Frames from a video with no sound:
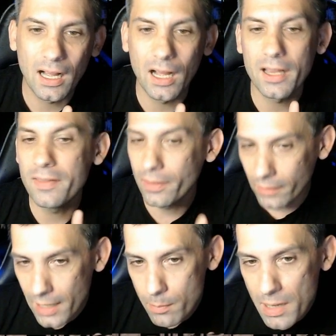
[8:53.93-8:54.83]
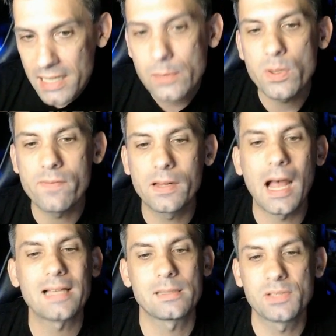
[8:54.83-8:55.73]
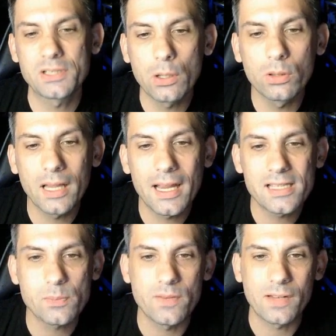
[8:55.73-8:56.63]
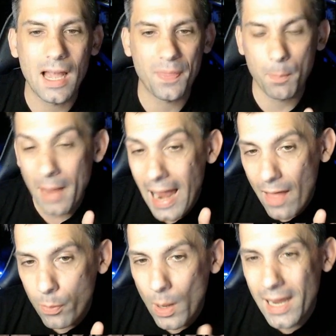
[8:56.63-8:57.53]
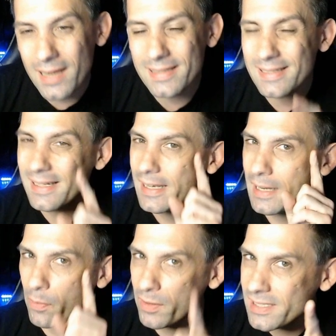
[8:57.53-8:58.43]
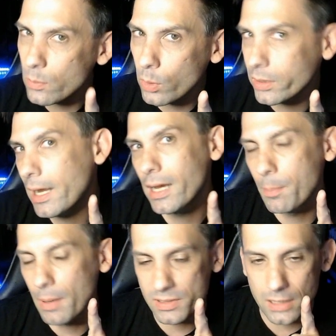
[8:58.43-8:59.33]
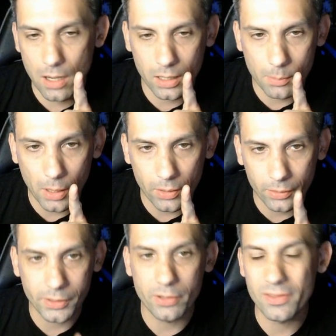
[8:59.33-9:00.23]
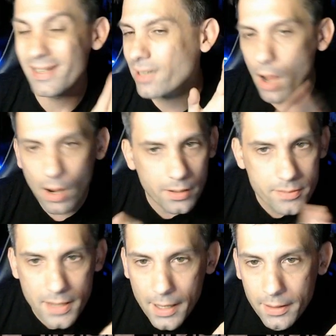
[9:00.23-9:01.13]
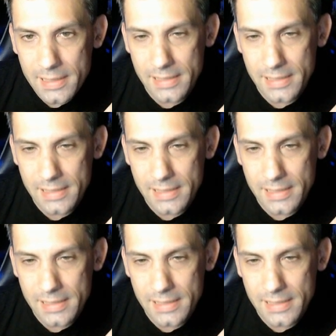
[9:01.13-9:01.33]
In the land base, we've got some slow lands, we've got the pathways. Now this is the one hang up I was talking about earlier. The entire deck is